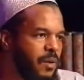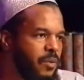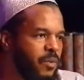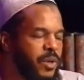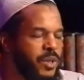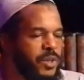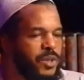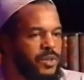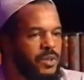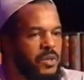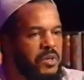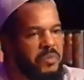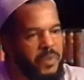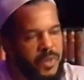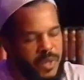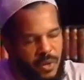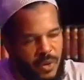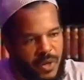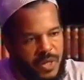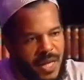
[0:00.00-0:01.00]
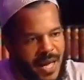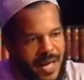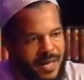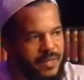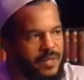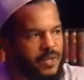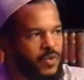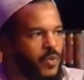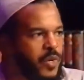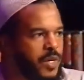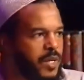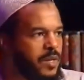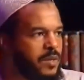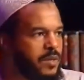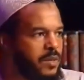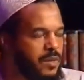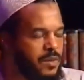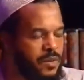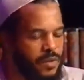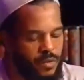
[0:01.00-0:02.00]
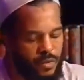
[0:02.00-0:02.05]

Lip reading: which, though it has its weaknesses,